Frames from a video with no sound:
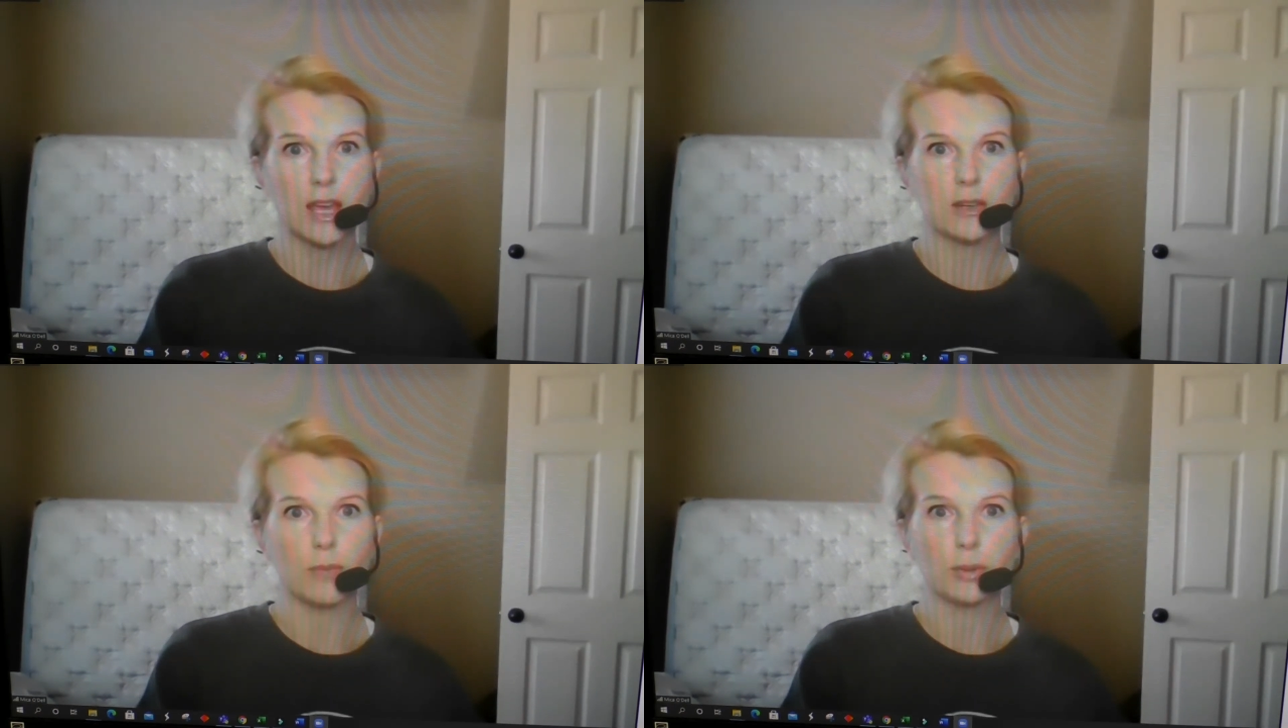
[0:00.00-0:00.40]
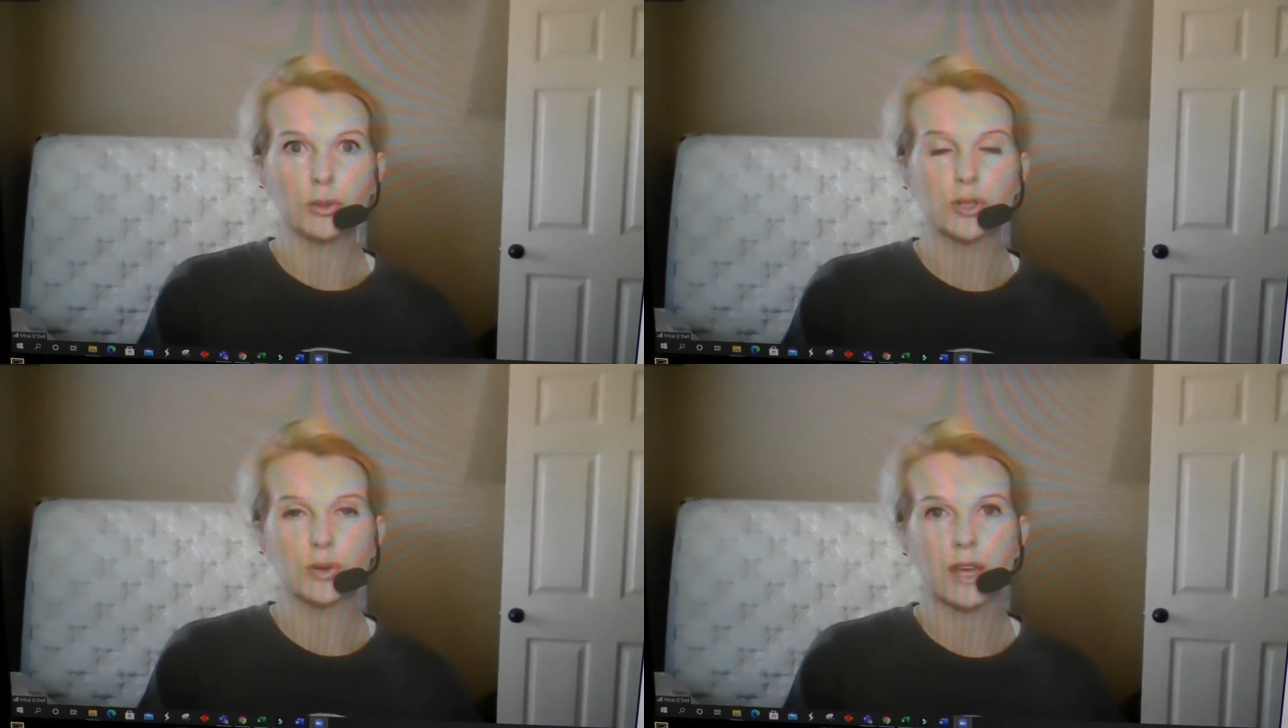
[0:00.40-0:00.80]

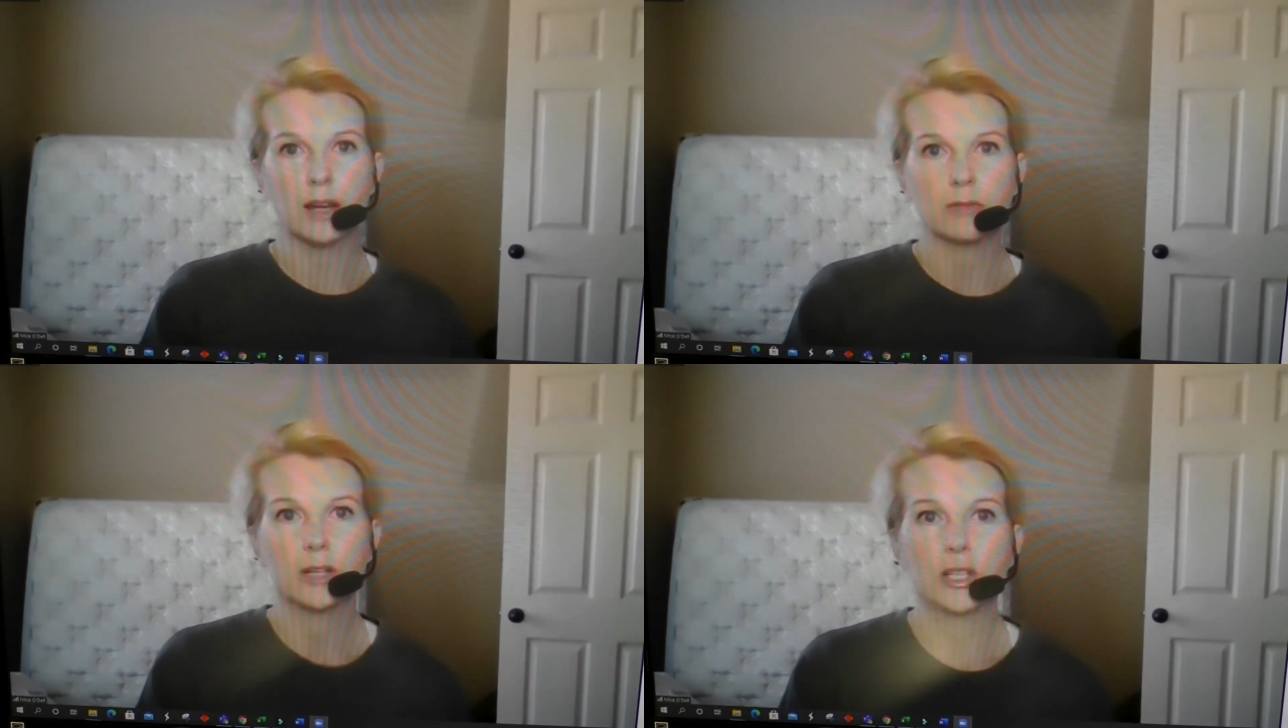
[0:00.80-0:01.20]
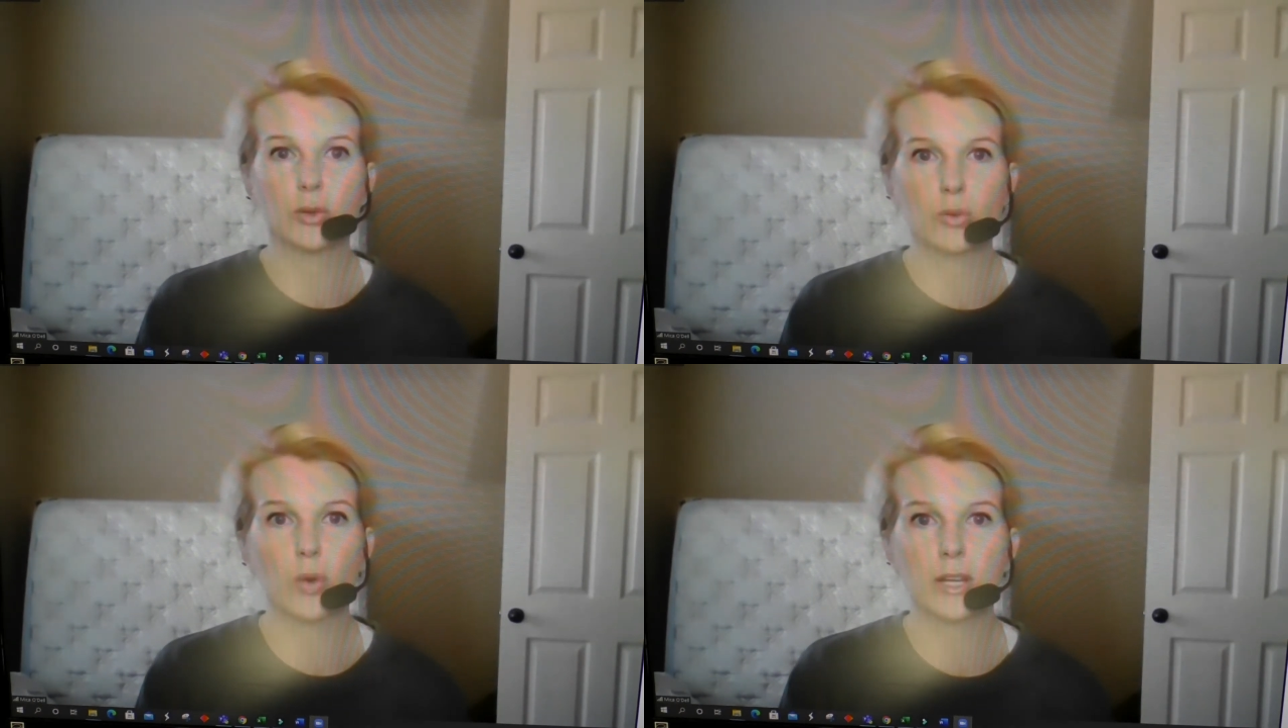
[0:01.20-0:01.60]
Bluetooth in. You
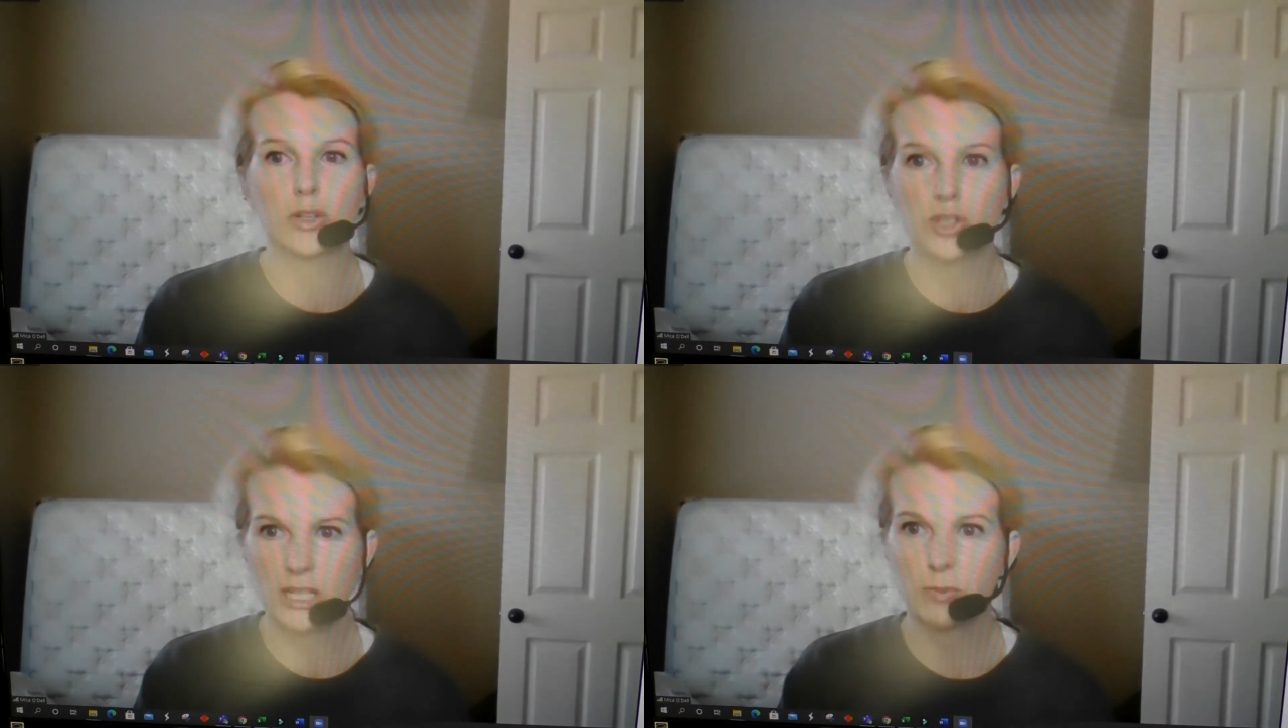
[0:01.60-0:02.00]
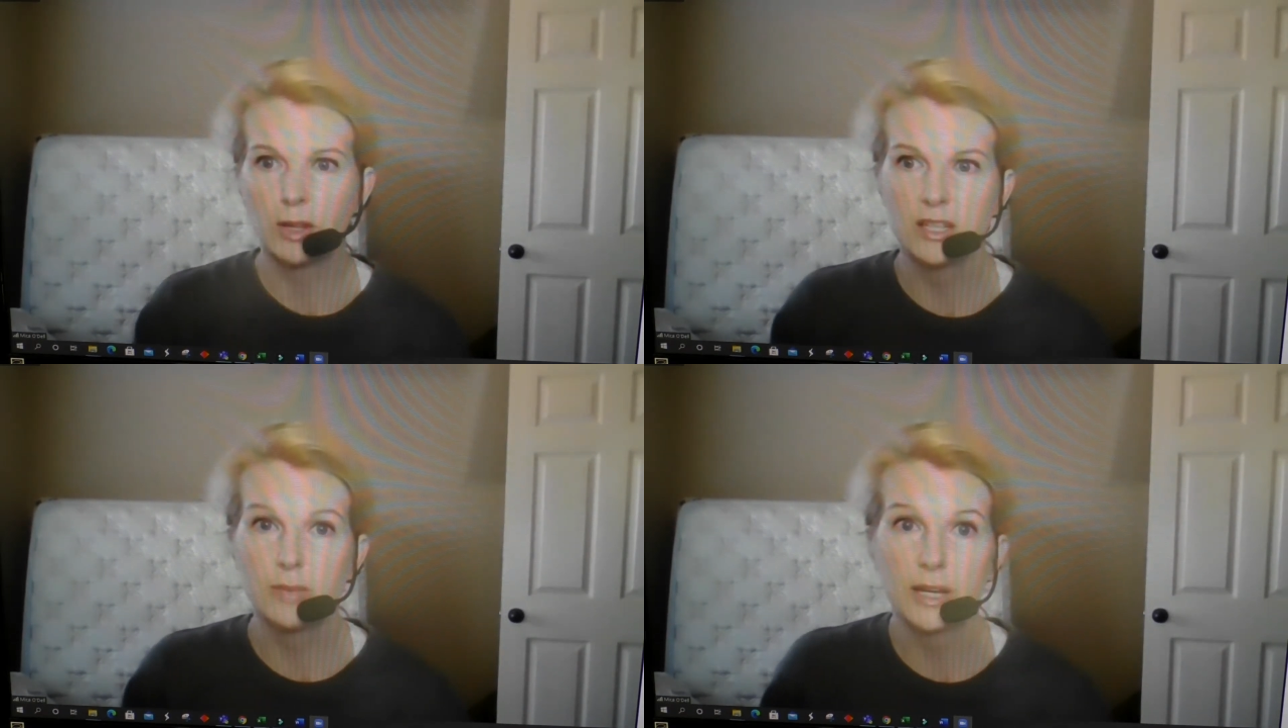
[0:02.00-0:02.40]
would want it just plugged
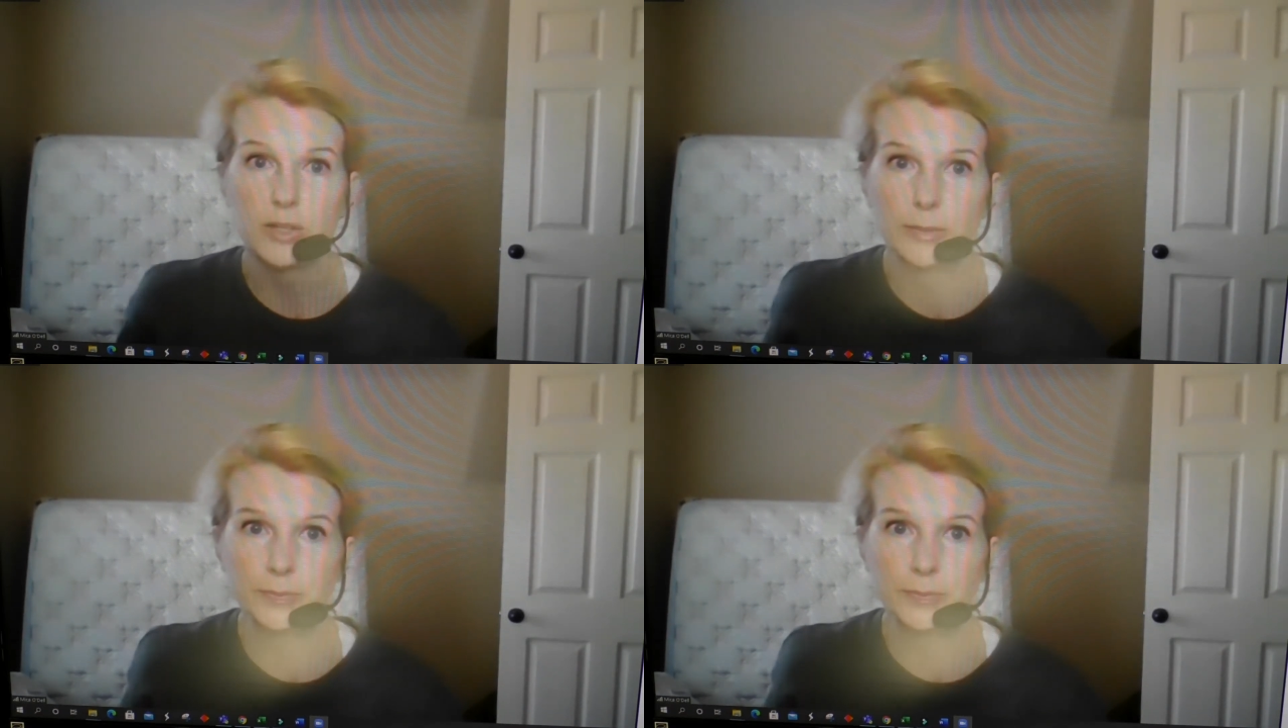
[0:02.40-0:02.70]
in the mixer.